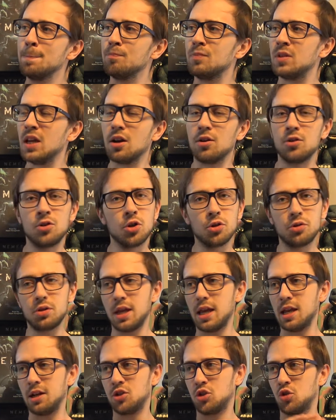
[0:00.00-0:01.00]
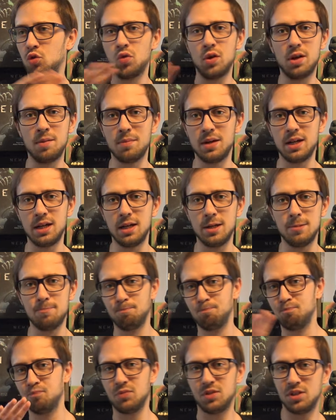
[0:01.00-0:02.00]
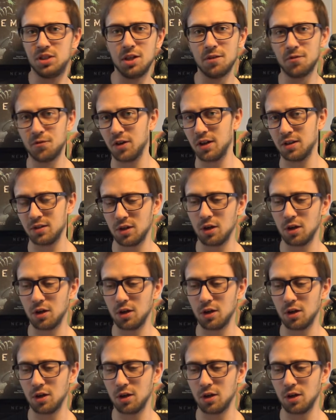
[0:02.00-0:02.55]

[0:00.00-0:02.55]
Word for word: They are not extremely different.